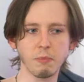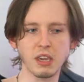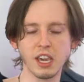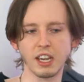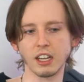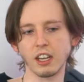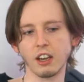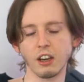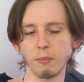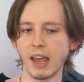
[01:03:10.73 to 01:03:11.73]
being
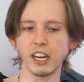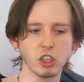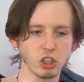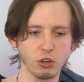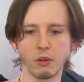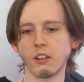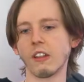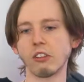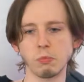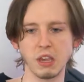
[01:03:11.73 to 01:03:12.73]
a manager, whether
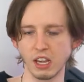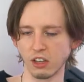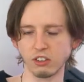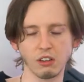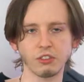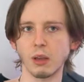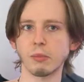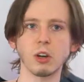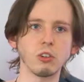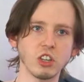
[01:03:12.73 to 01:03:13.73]
that's being a self tape
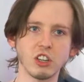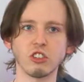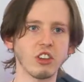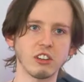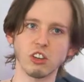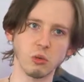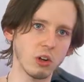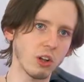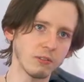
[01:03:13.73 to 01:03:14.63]
coach. I just like to do it all.